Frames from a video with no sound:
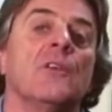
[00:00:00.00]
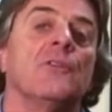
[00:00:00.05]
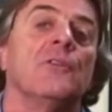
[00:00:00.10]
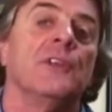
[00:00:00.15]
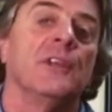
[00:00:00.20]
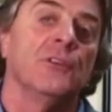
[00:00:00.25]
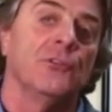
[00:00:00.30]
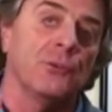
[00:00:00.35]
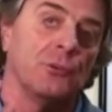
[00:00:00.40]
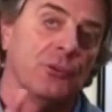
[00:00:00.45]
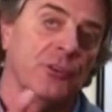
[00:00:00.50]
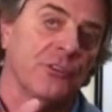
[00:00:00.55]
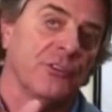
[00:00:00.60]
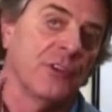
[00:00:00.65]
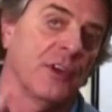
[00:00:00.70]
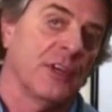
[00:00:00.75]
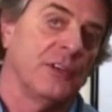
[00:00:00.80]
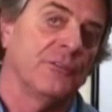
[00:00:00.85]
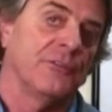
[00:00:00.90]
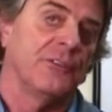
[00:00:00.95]
These are
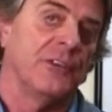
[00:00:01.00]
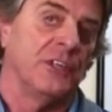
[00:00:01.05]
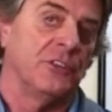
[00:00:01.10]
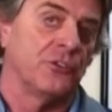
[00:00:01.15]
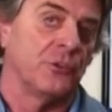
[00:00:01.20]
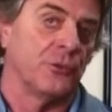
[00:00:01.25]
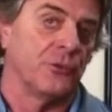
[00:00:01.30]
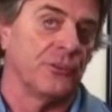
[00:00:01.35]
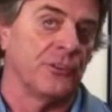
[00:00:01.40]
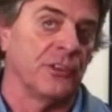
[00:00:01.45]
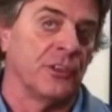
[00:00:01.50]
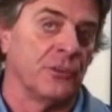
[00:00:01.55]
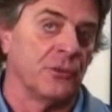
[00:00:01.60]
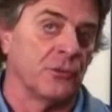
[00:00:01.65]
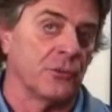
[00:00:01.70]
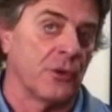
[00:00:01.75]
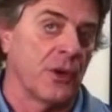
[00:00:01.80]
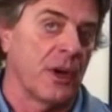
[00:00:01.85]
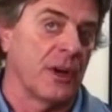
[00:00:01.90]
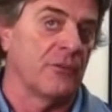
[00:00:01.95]
design features in
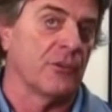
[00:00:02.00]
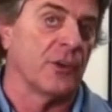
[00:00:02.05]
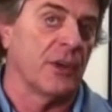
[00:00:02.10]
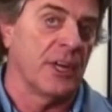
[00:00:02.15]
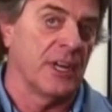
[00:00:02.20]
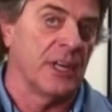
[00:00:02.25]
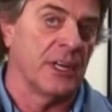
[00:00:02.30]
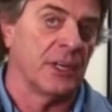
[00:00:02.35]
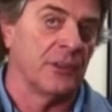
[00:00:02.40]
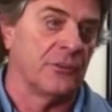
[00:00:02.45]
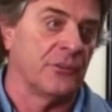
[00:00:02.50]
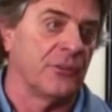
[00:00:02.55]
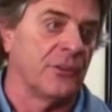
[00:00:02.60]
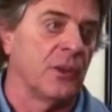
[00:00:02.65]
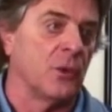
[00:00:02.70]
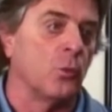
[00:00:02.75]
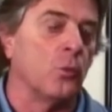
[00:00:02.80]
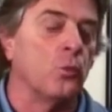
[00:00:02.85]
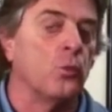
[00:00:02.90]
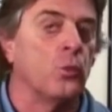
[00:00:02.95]
driver heads
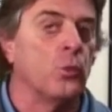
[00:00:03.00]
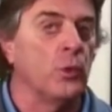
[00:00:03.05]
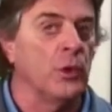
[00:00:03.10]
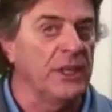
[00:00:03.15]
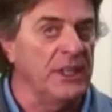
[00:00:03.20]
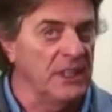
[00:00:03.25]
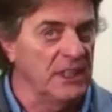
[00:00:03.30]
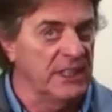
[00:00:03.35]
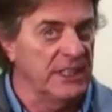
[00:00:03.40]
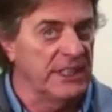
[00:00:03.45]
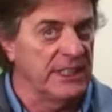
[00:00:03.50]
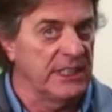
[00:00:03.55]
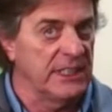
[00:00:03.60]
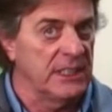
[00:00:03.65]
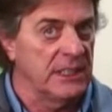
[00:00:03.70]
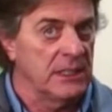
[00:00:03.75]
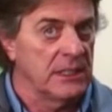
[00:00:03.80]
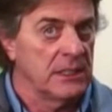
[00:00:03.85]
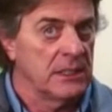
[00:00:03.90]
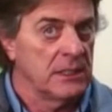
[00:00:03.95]
that
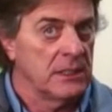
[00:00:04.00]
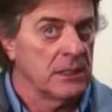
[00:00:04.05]
really